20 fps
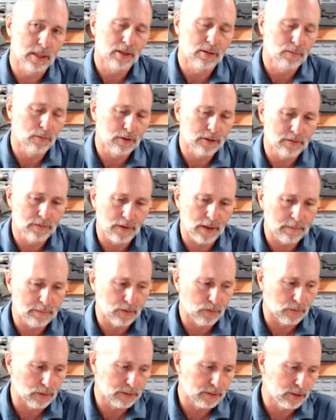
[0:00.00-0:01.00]
more development
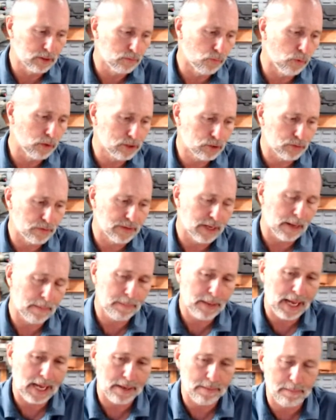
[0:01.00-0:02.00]
work to do. Once we've got
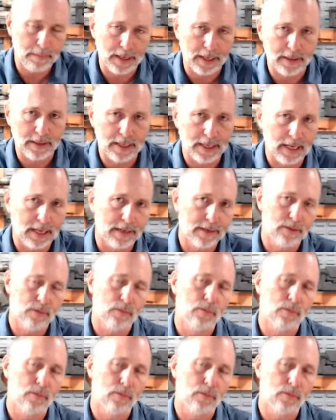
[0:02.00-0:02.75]
patent pending on it,